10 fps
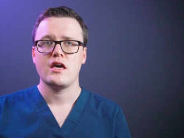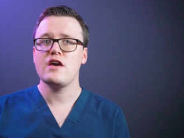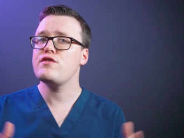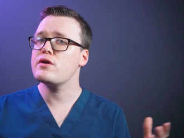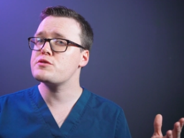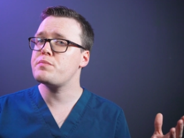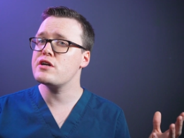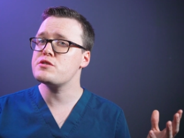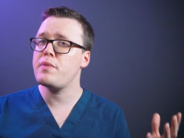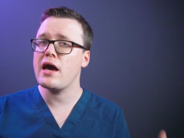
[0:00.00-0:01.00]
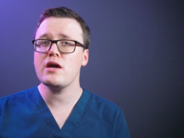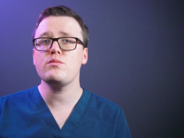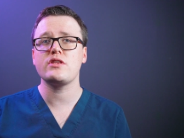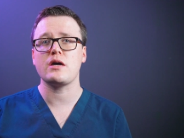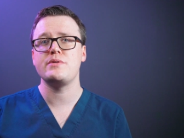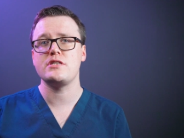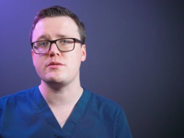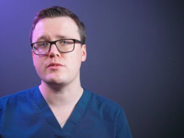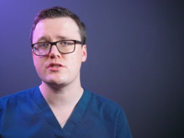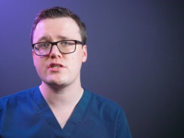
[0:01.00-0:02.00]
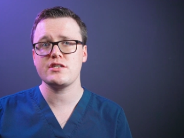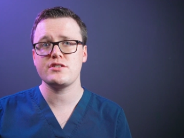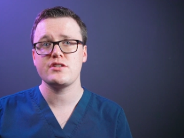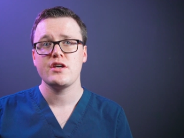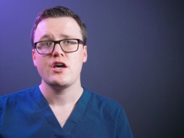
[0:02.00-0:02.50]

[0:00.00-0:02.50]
If you experience pain with epididymal cysts,